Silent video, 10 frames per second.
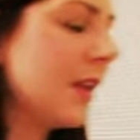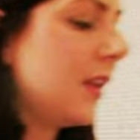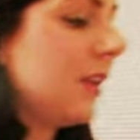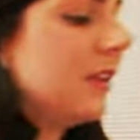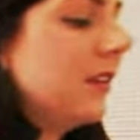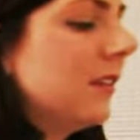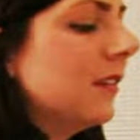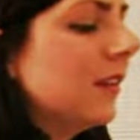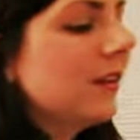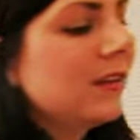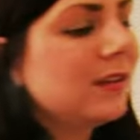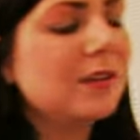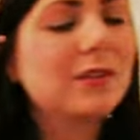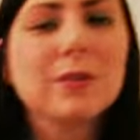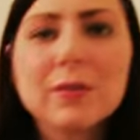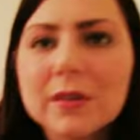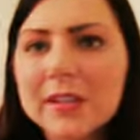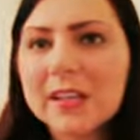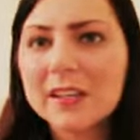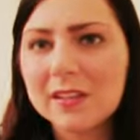and you know,
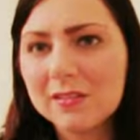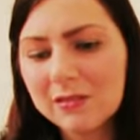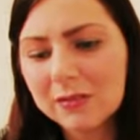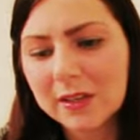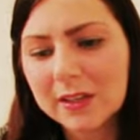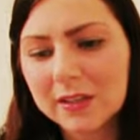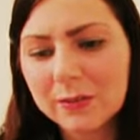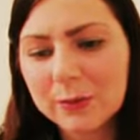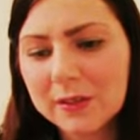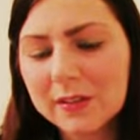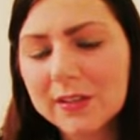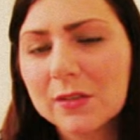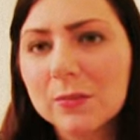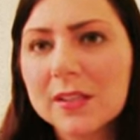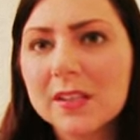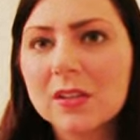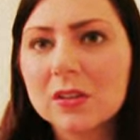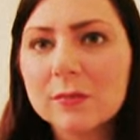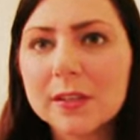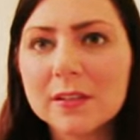again, at Goodwill it can be hit
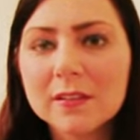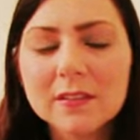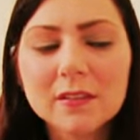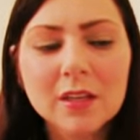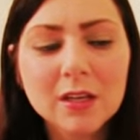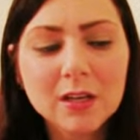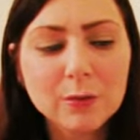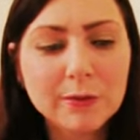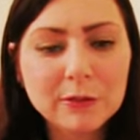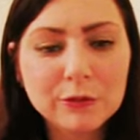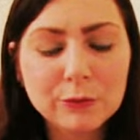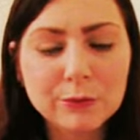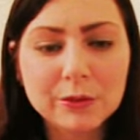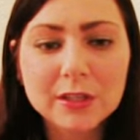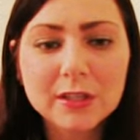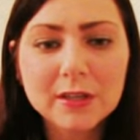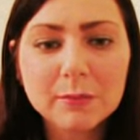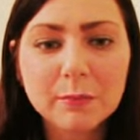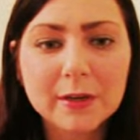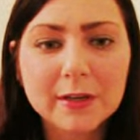or miss with the jewelry,
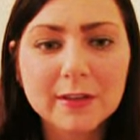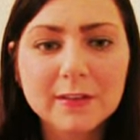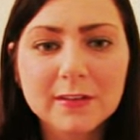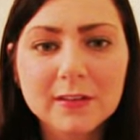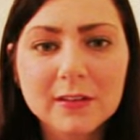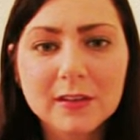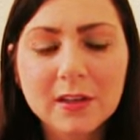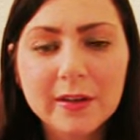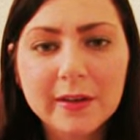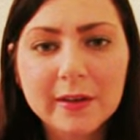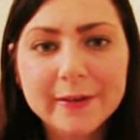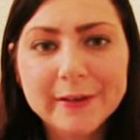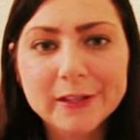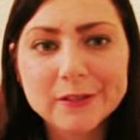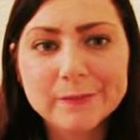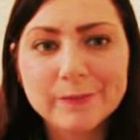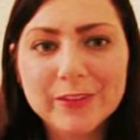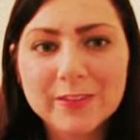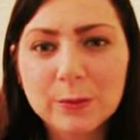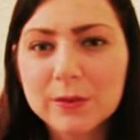but
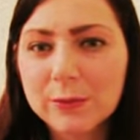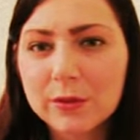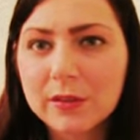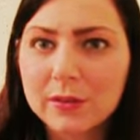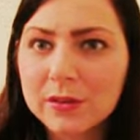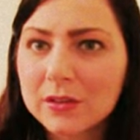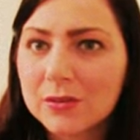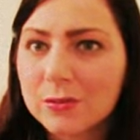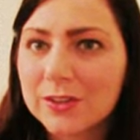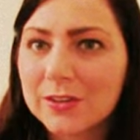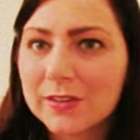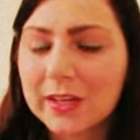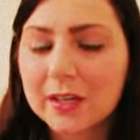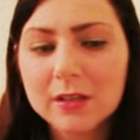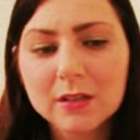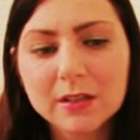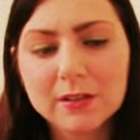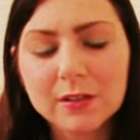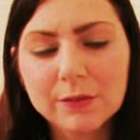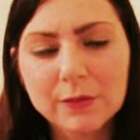it's always worth a look when you're there and
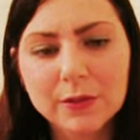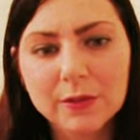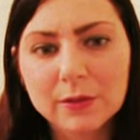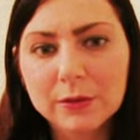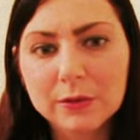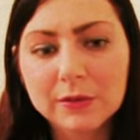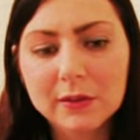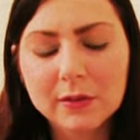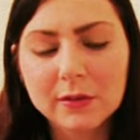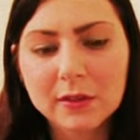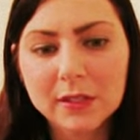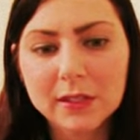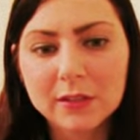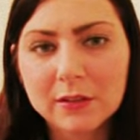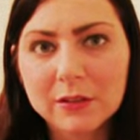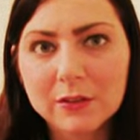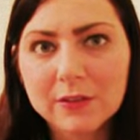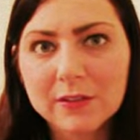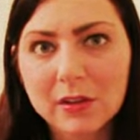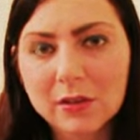looking for other clothes or other things. You know,
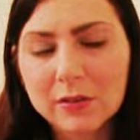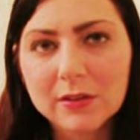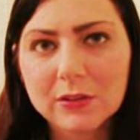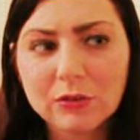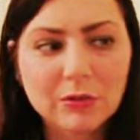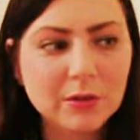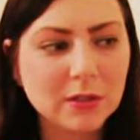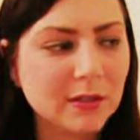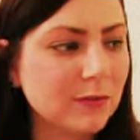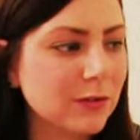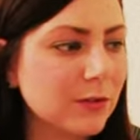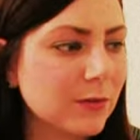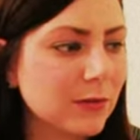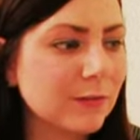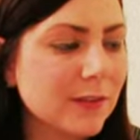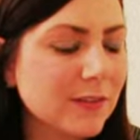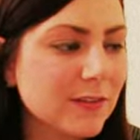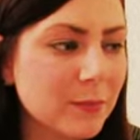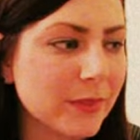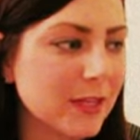just take a look at the jewelry. You'll never know when you'll find
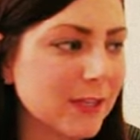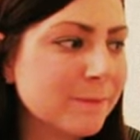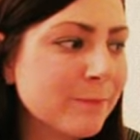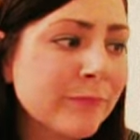something.